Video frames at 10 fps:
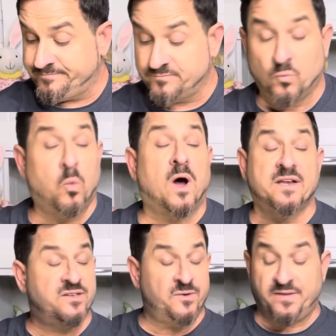want to
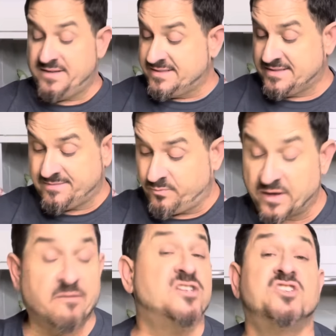do this.
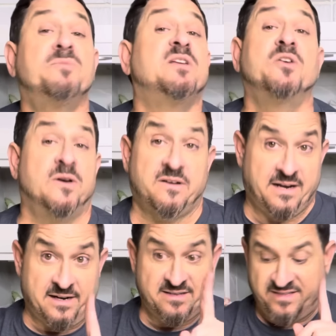Whether I should be doing it or
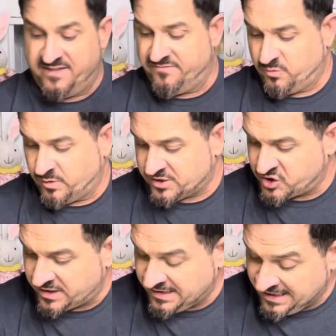not is a different
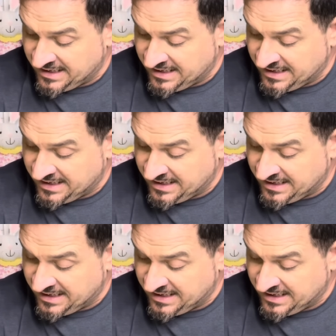question.